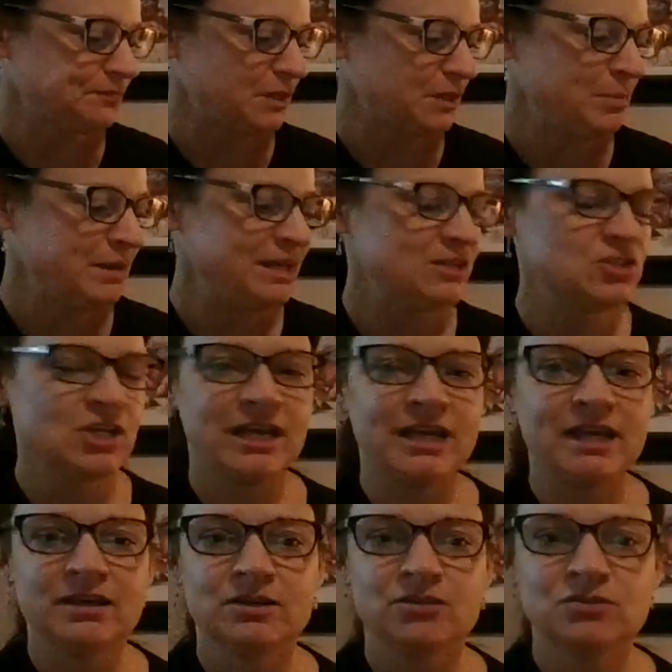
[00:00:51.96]
page
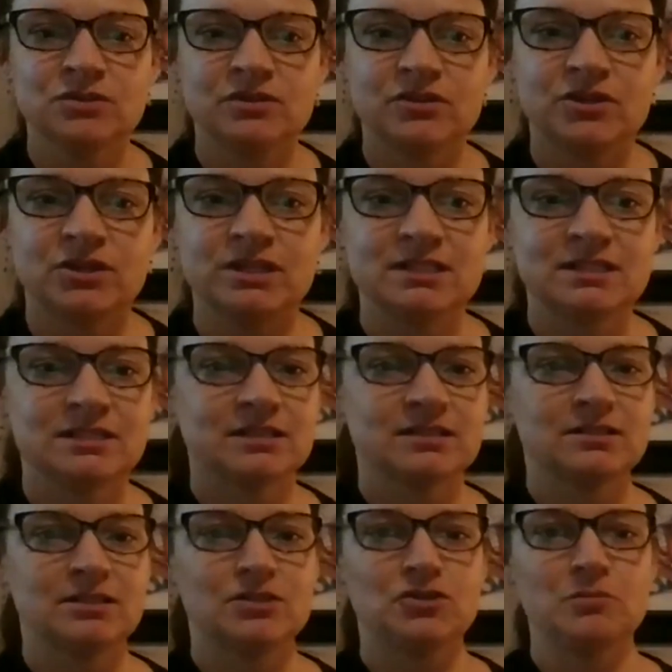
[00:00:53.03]

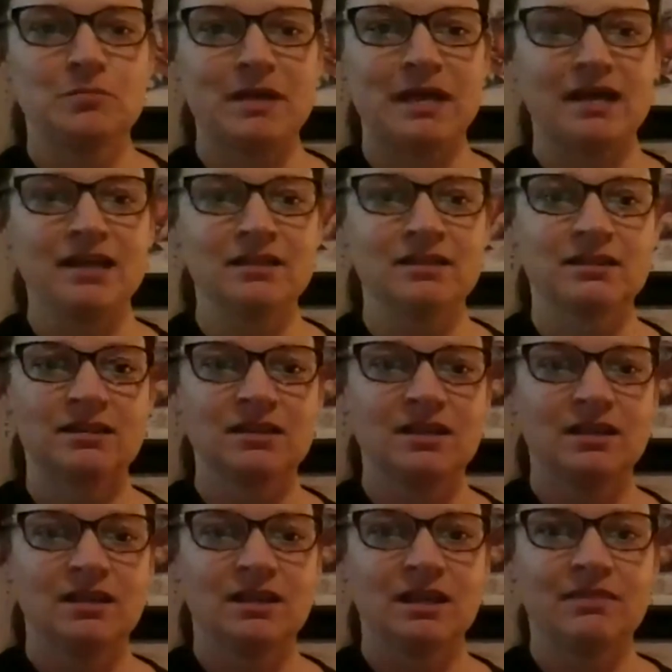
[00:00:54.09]
836 in your math.
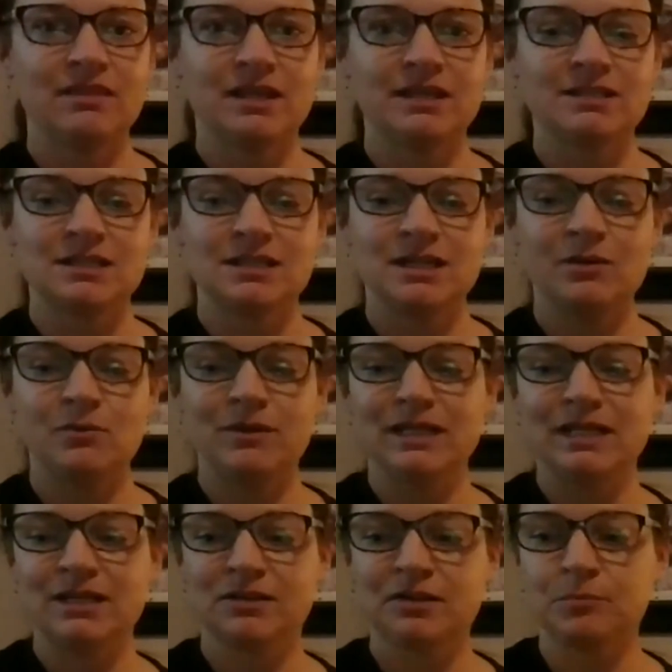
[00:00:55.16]
And then today we
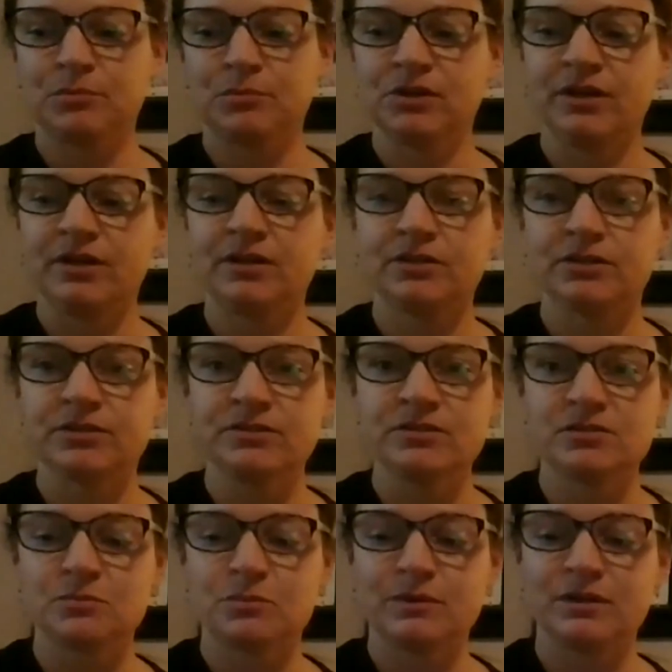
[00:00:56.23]
need a couple
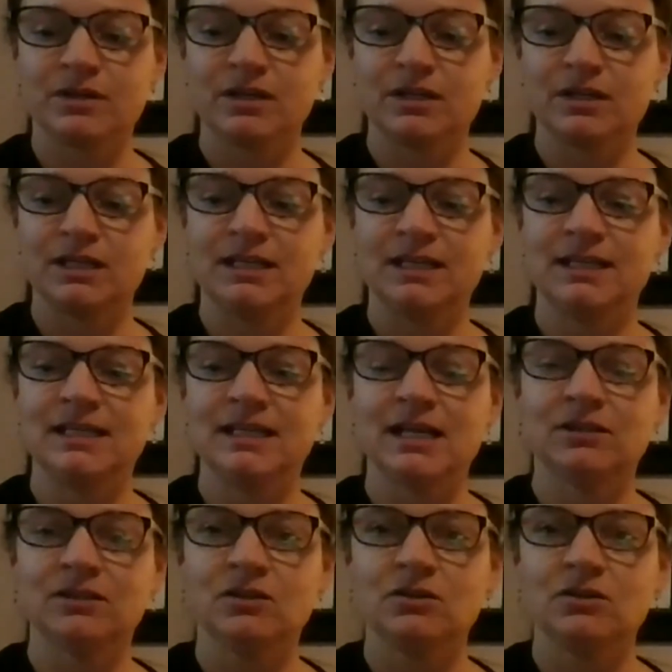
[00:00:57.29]
colors. We're going to need
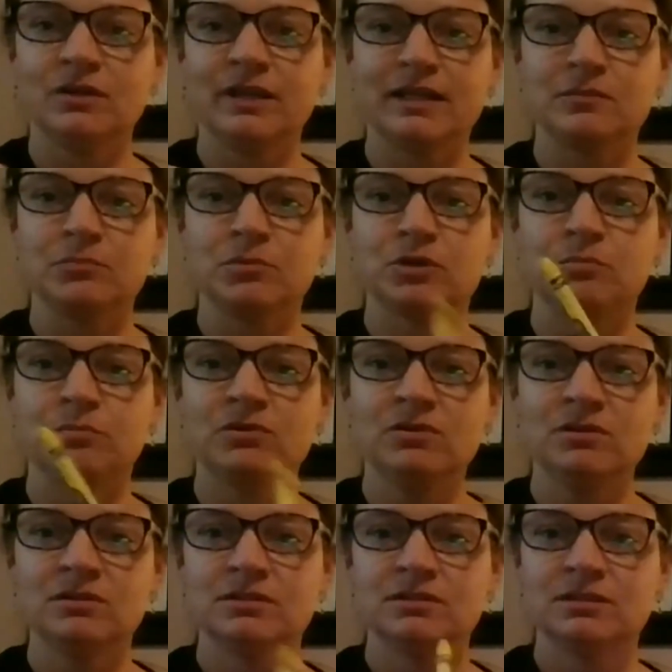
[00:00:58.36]
yellow and purple,
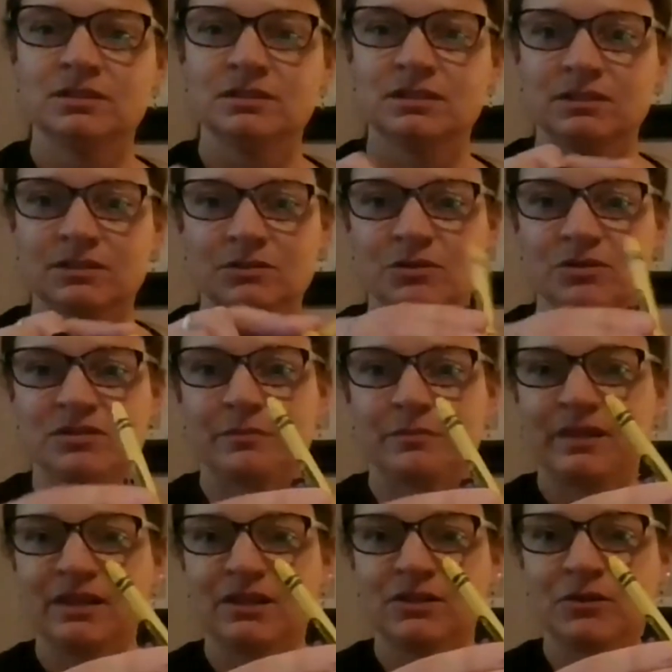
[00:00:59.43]
or
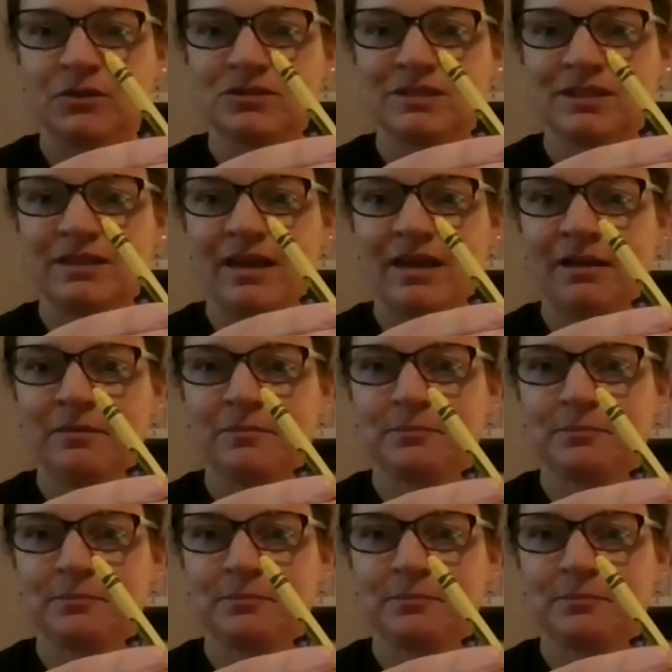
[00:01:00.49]
something close to that.